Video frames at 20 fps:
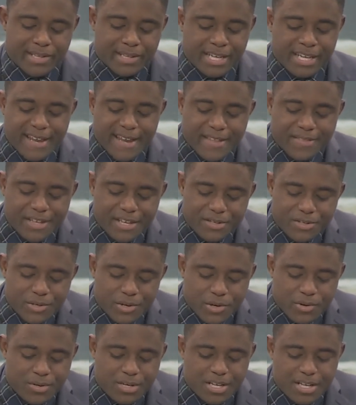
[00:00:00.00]
and they
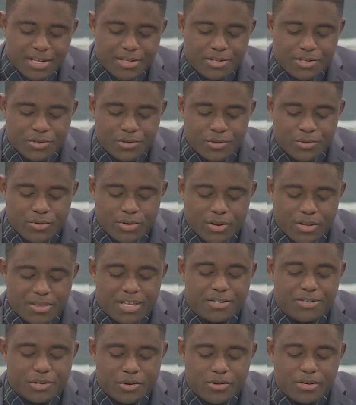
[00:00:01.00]
turned
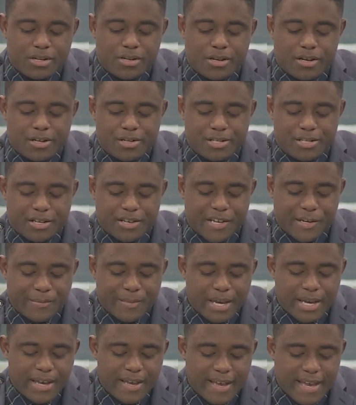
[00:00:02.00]
in unto him,
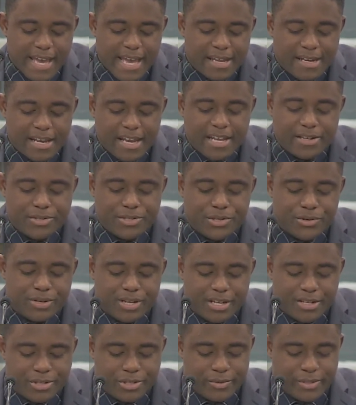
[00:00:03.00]
and entered
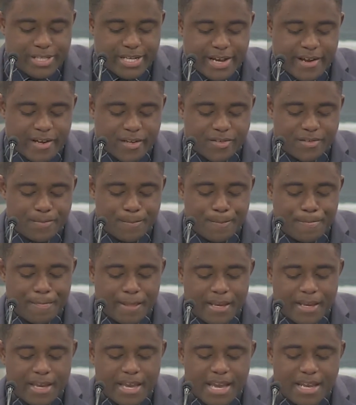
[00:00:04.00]
into his house.
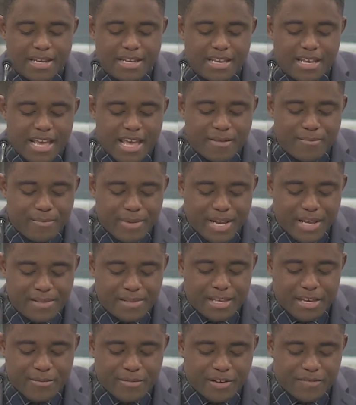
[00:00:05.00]
And he had
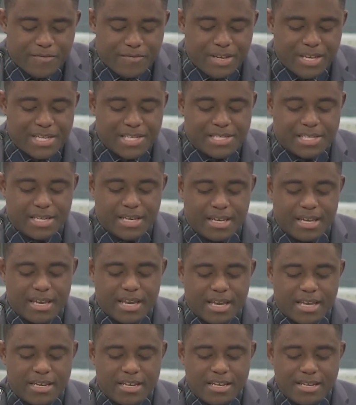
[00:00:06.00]
made them a feast,
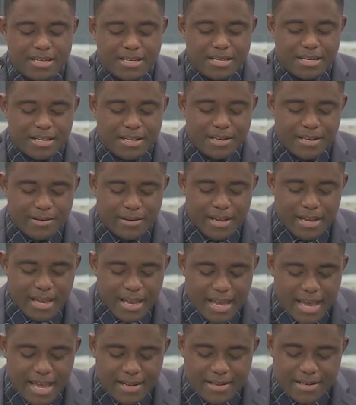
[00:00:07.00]
and he did
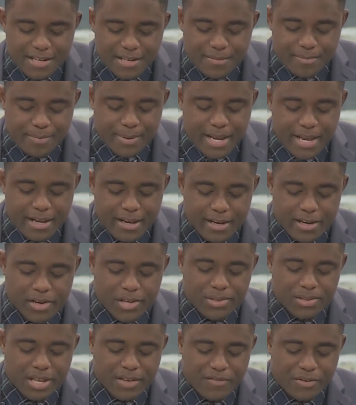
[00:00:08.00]
bake
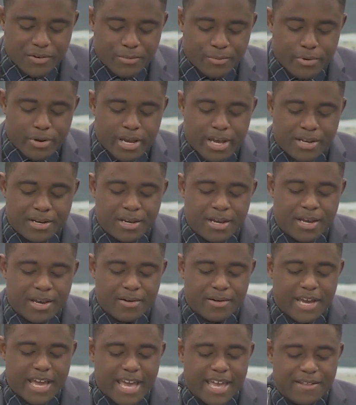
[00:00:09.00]
unleavened bread,
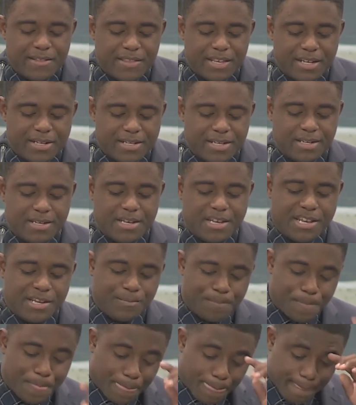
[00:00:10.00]
and they did
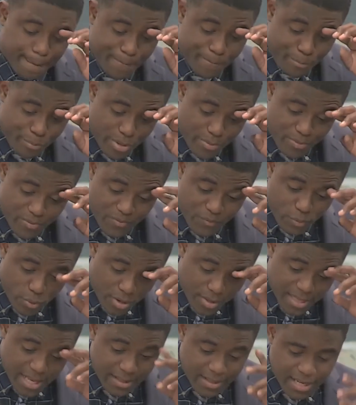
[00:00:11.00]
eat. But
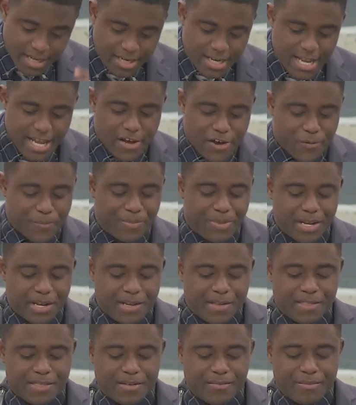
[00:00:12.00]
before they lay down,
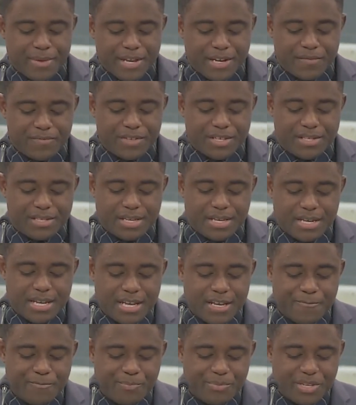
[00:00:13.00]
the men of the
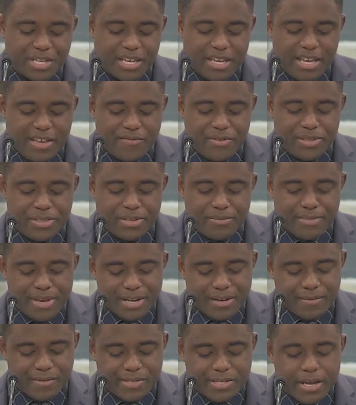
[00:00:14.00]
city, even the
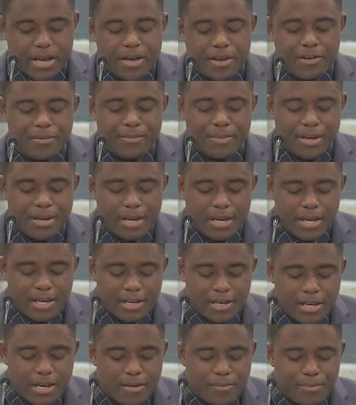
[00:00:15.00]
men of Sodom,
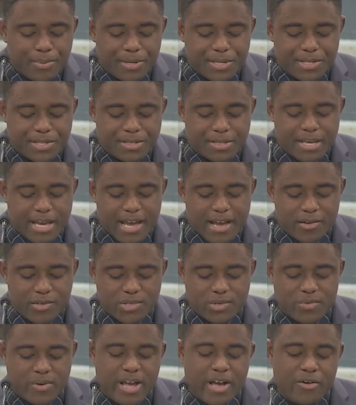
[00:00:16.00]
compassed the
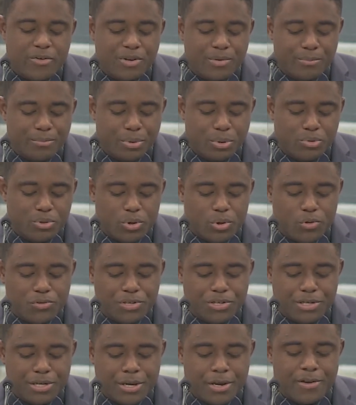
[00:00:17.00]
house around, both old
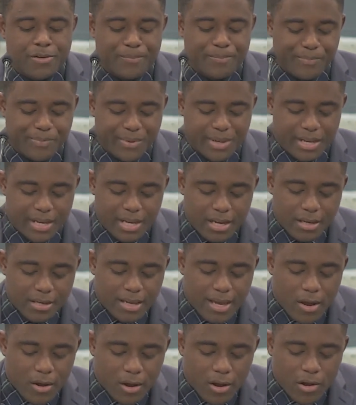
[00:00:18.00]
and young,
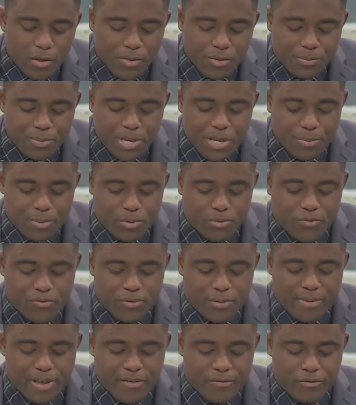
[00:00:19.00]
all the people
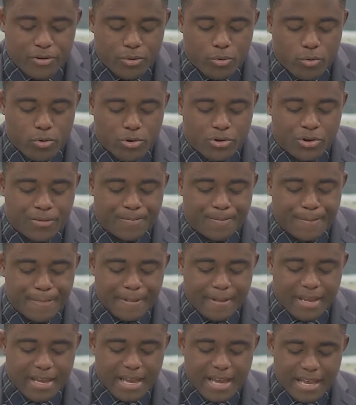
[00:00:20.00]
from every quarter.
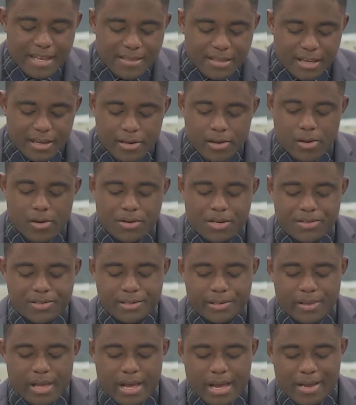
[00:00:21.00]
And they called
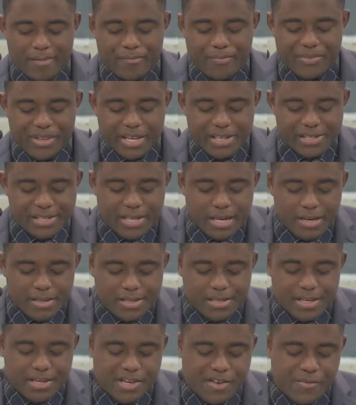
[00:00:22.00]
unto Lot, and said
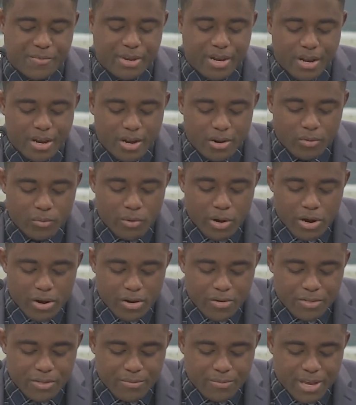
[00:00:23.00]
unto him, Where
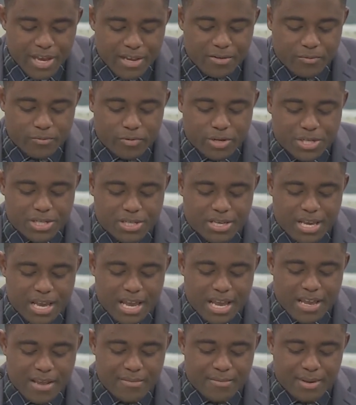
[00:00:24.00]
are the men which
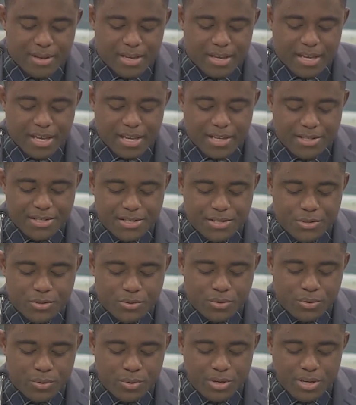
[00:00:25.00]
came
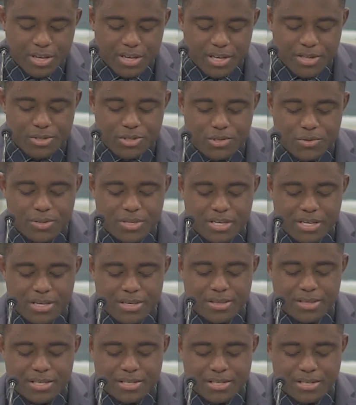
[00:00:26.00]
into thee
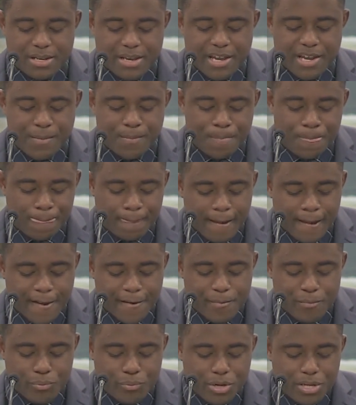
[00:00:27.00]
this night?
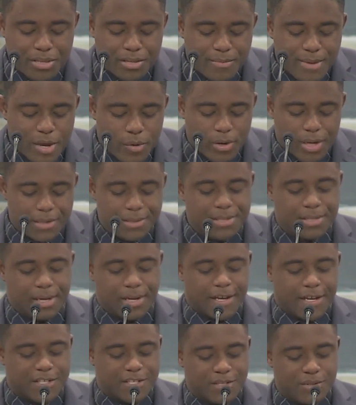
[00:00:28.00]
Bring them out unto
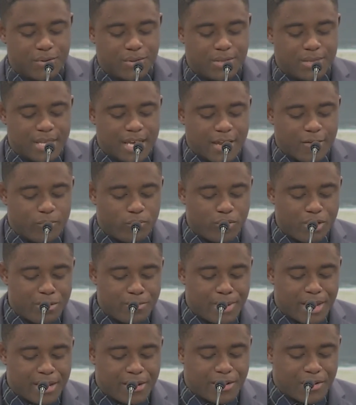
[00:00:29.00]
us, that we
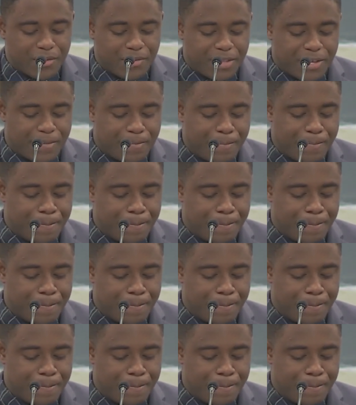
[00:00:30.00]
may know them.